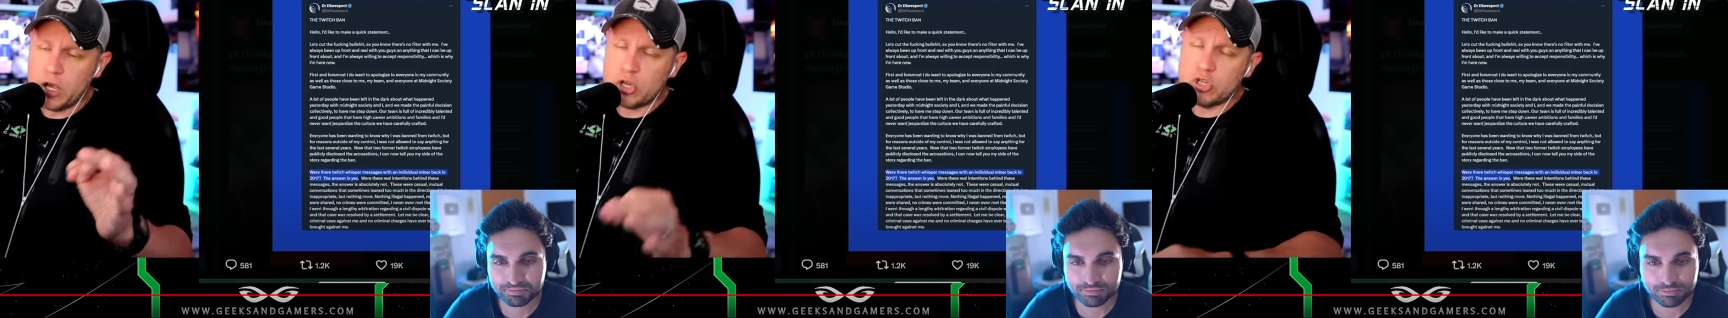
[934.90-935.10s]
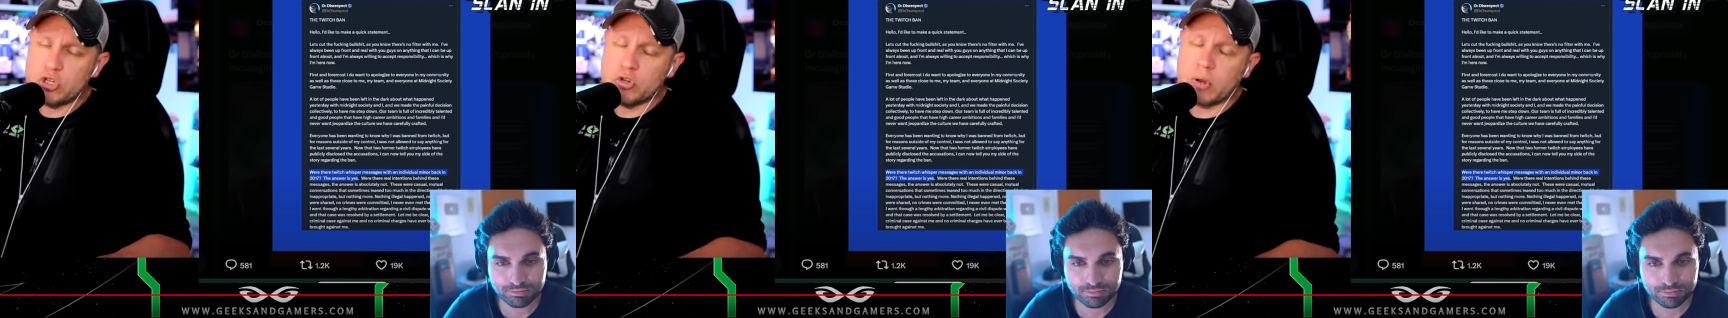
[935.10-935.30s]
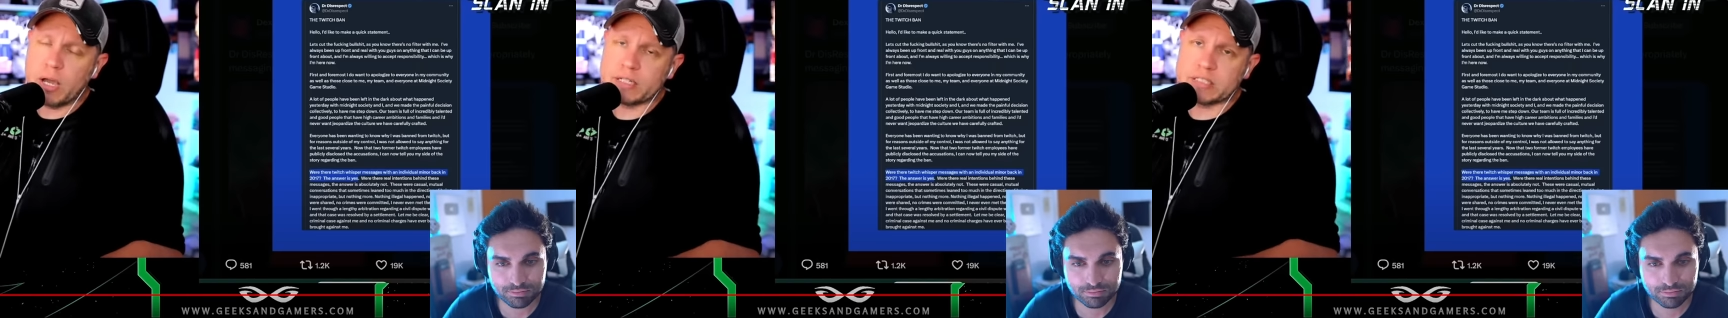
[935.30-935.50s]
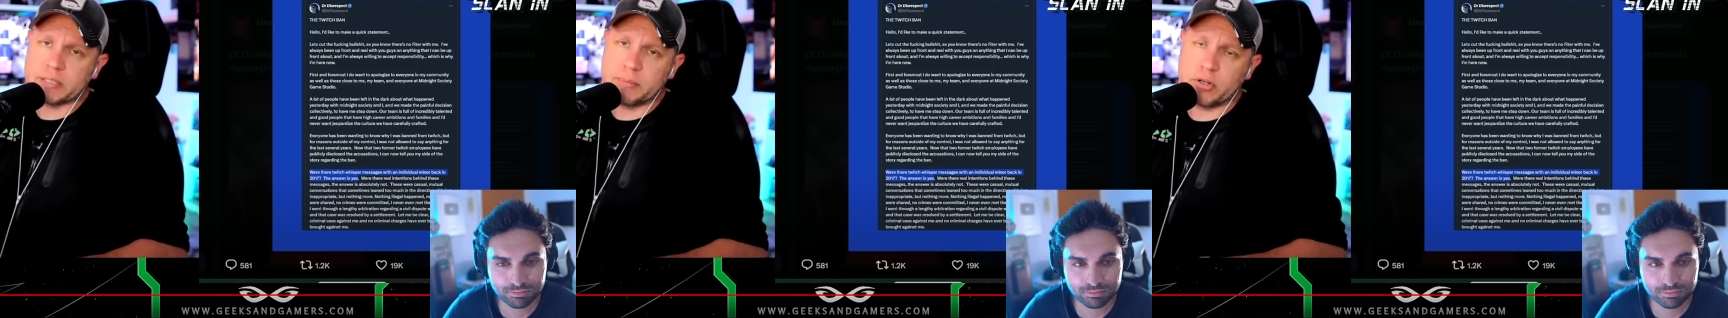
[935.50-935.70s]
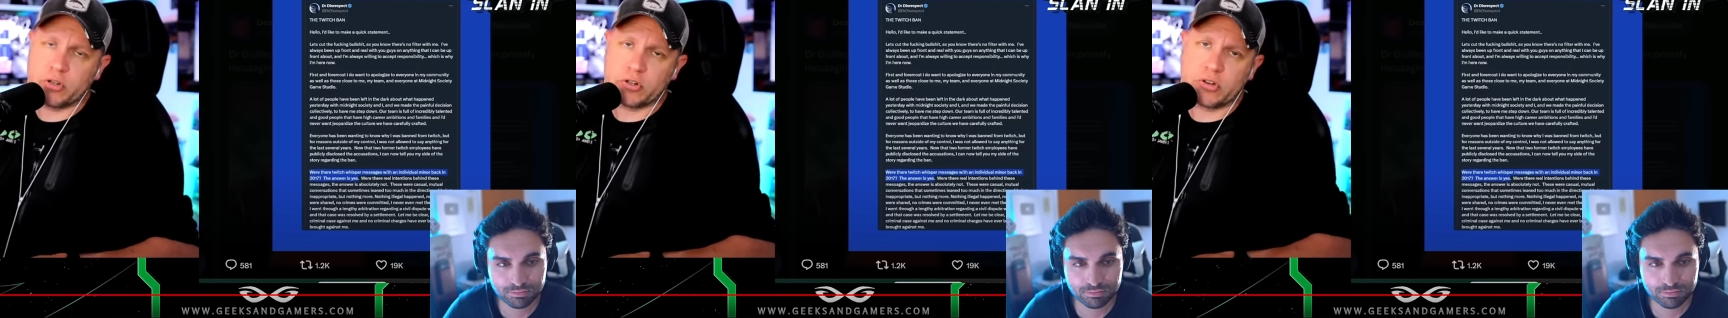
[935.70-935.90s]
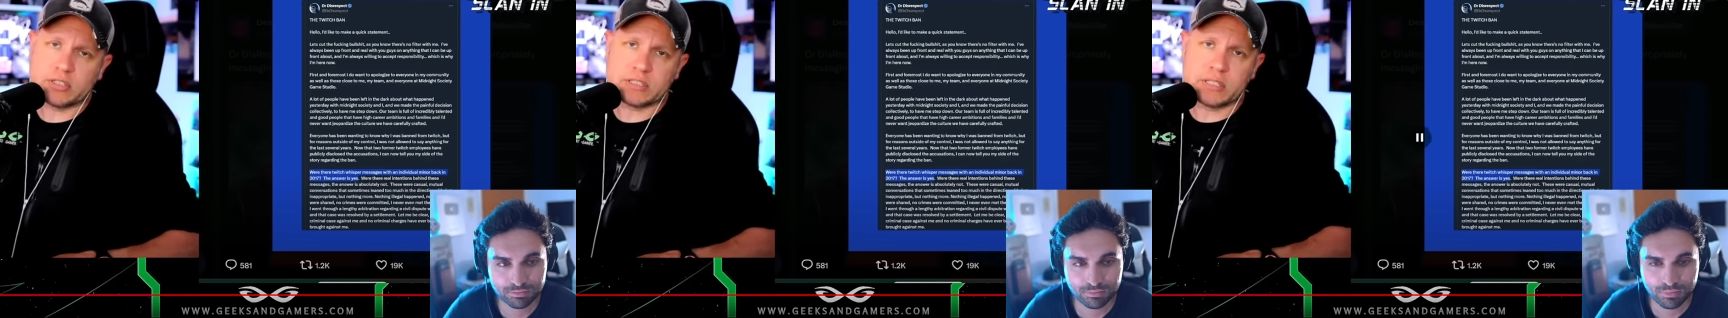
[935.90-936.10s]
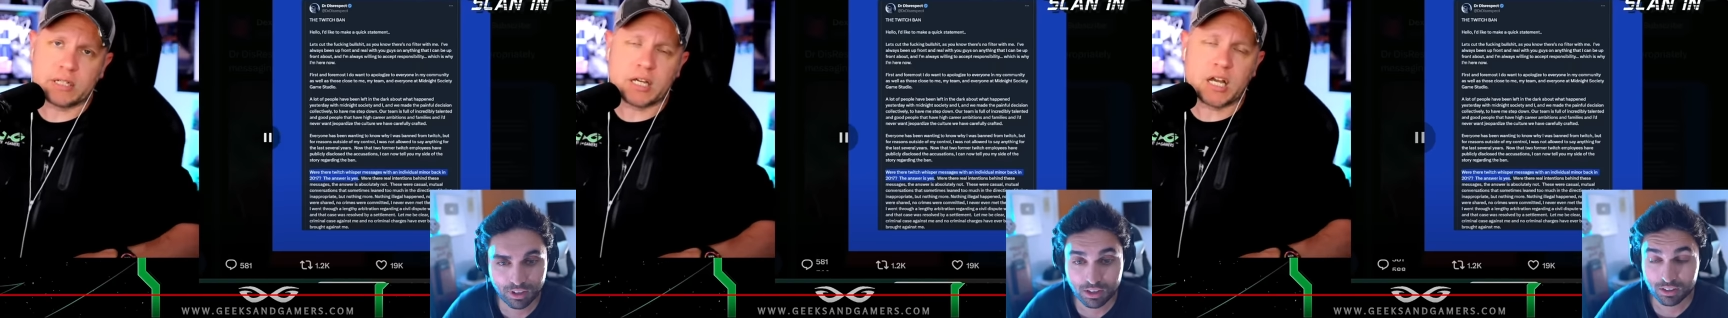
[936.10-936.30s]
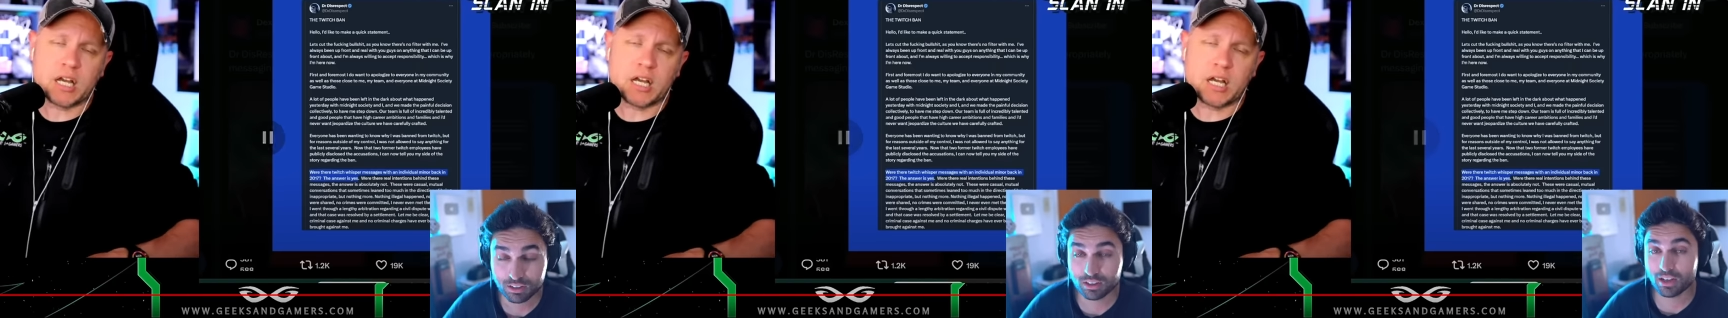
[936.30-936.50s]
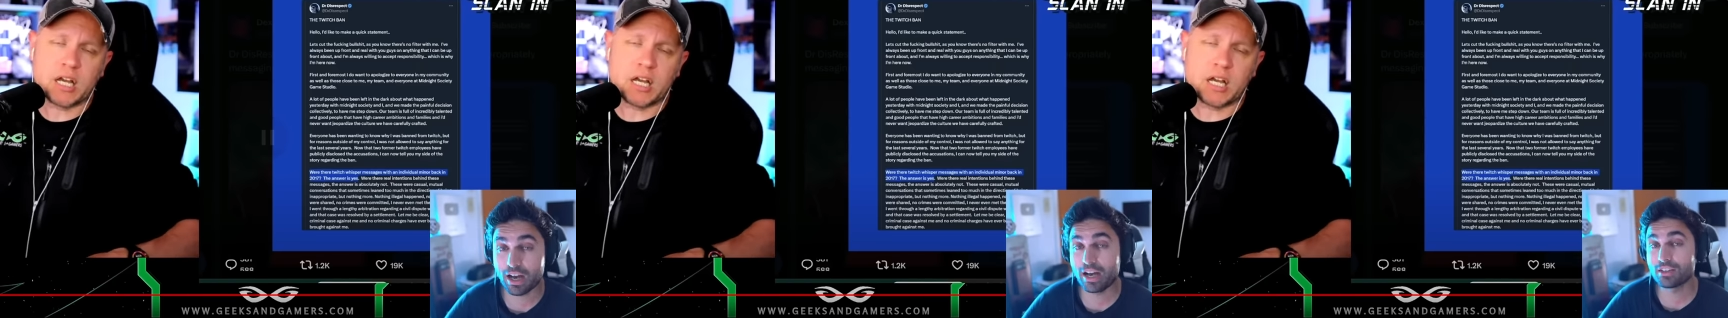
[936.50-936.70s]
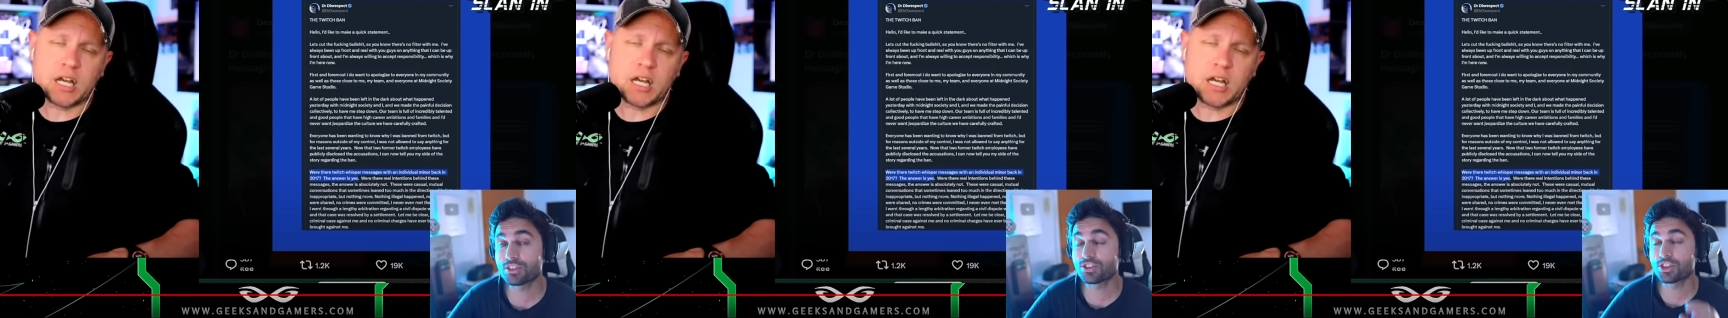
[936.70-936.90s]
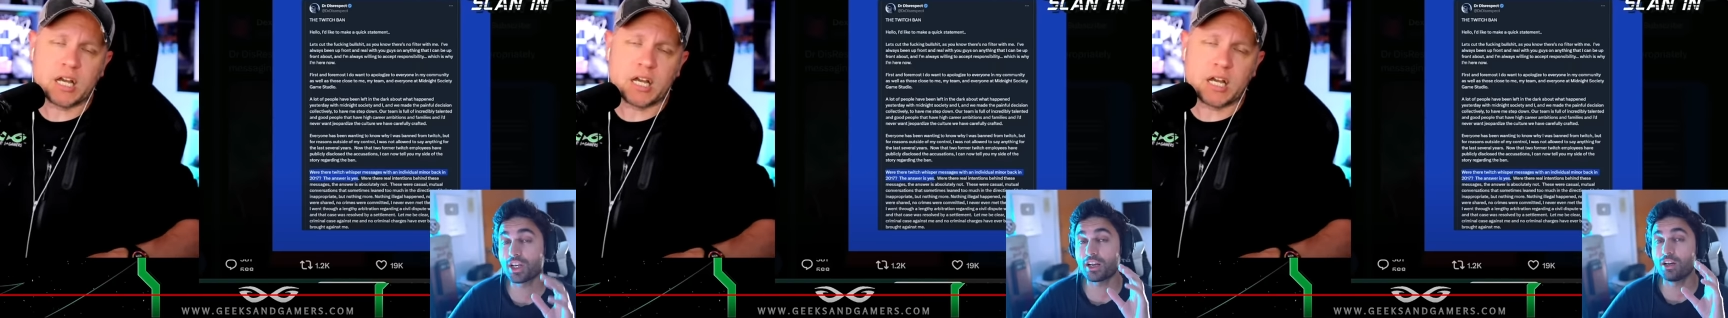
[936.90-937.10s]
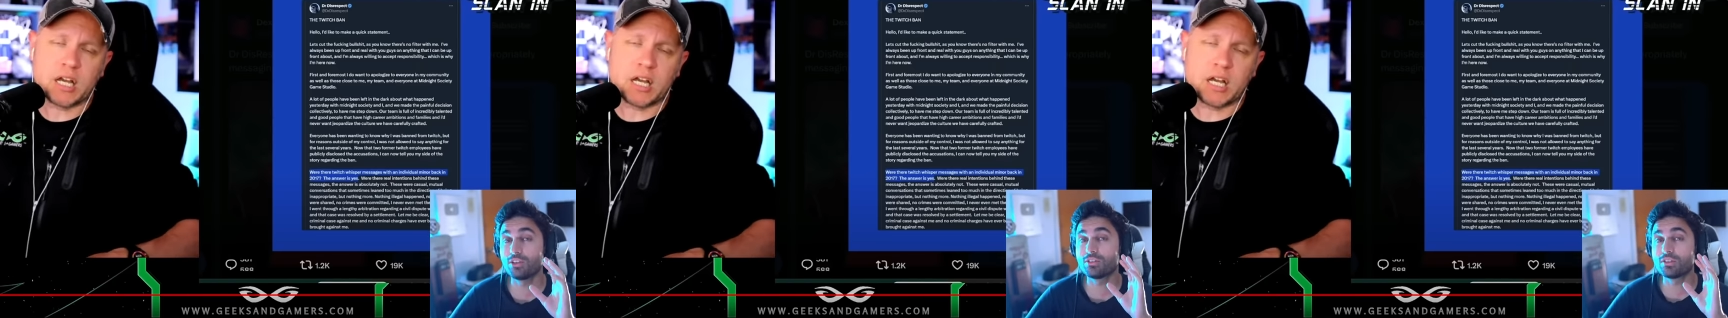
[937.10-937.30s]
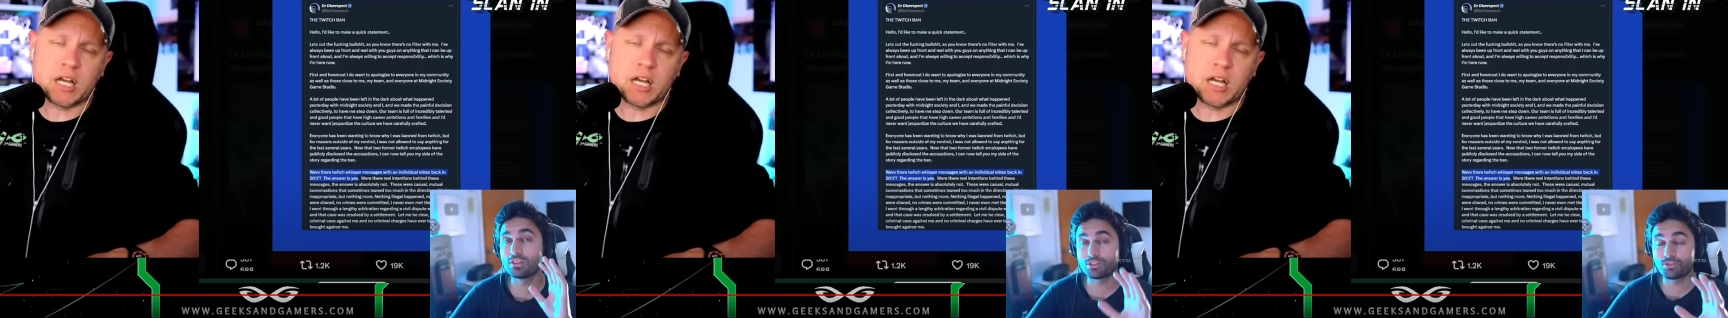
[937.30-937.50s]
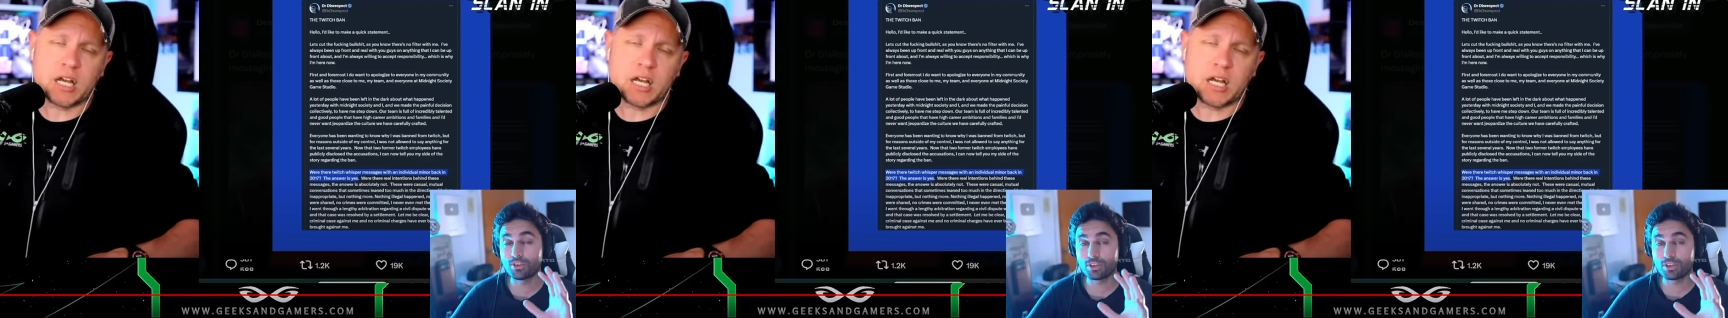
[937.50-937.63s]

Speaker 1: you guys let me know your thoughts in the comments.
Speaker 2: Guys, check out this